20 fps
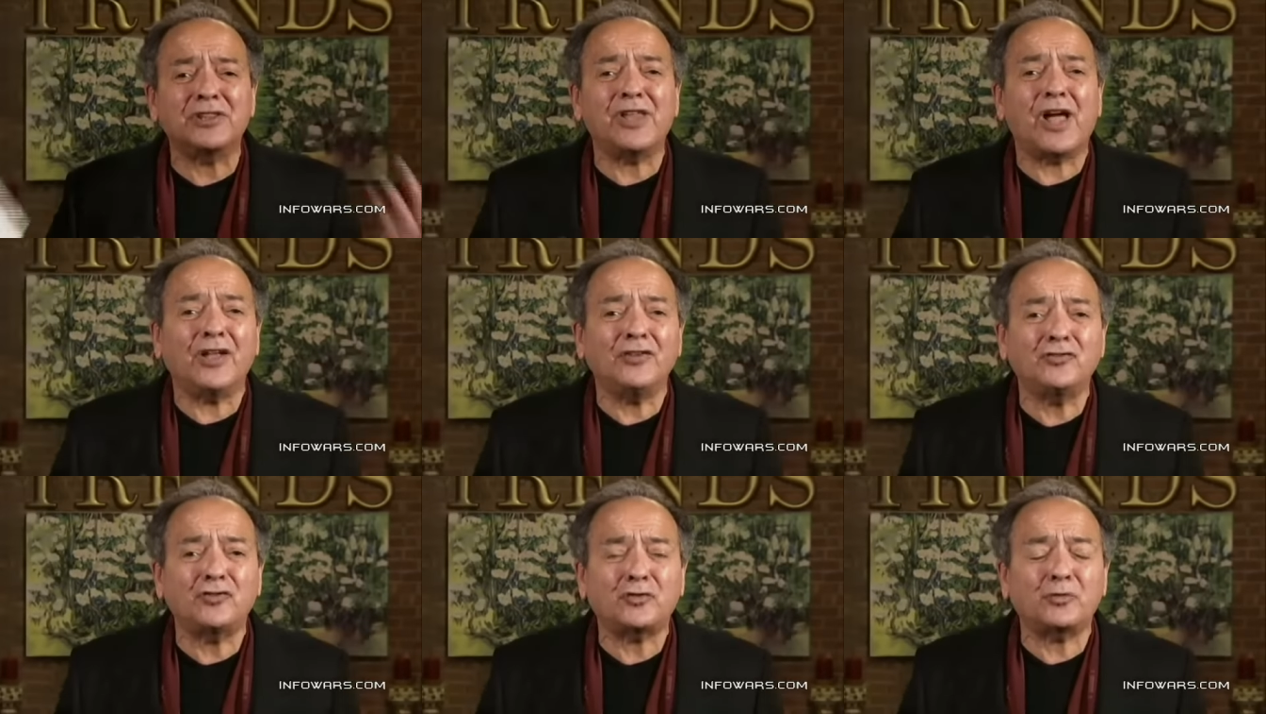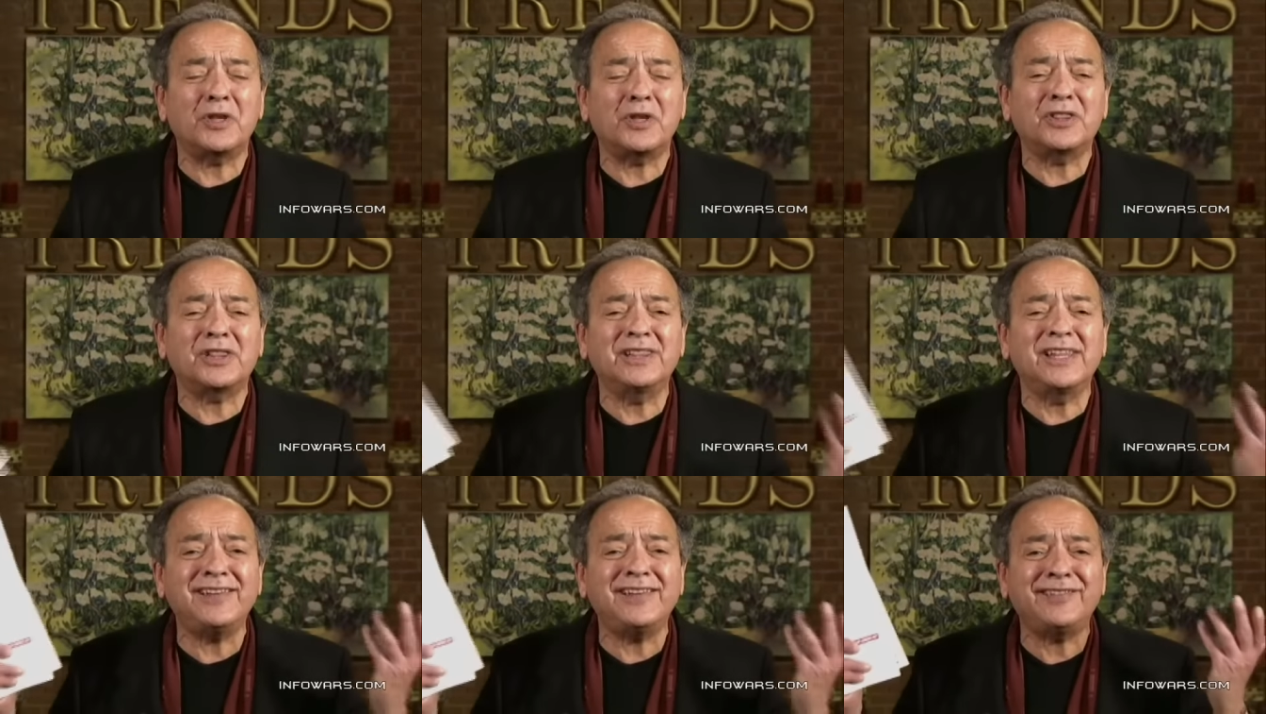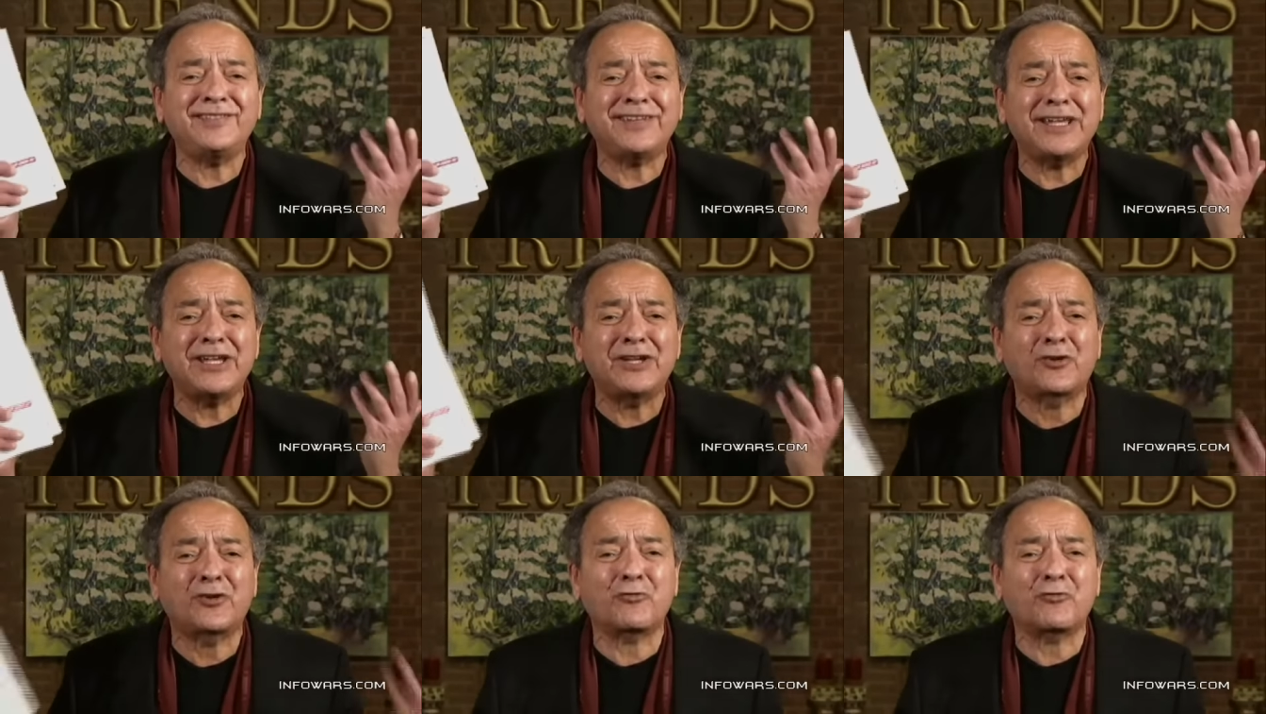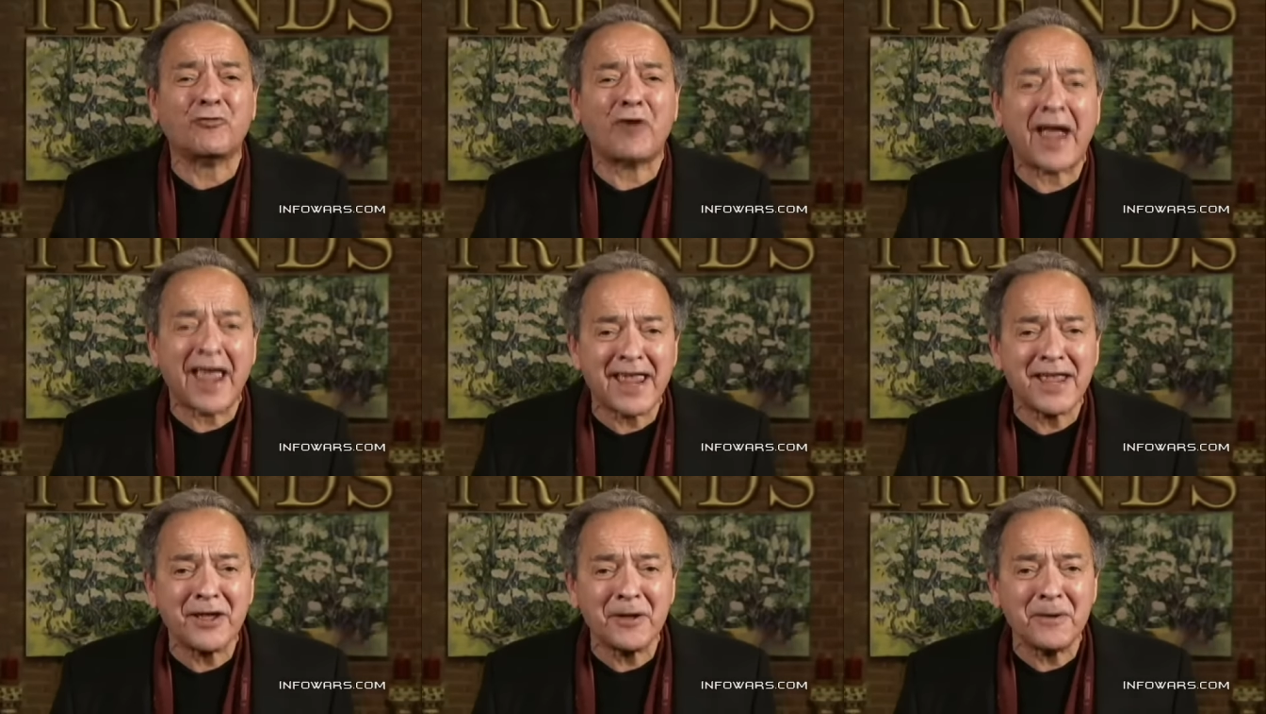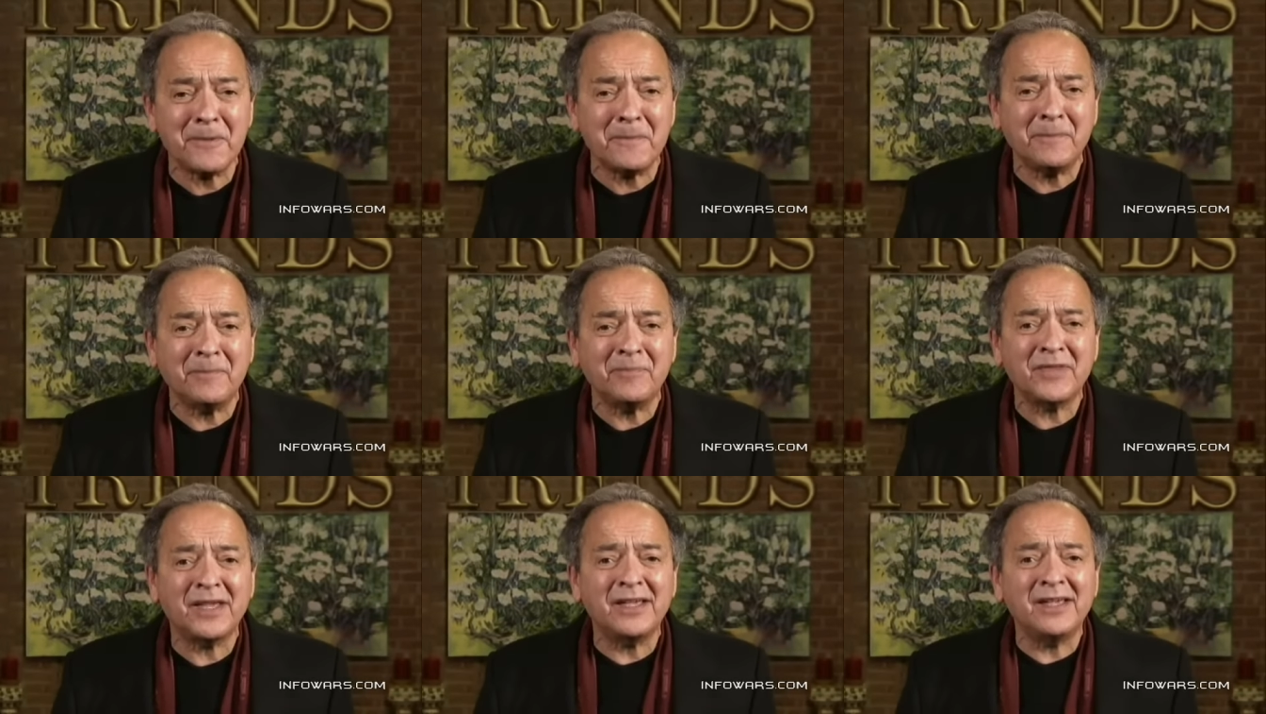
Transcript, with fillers: lunch with Lindsey Graham?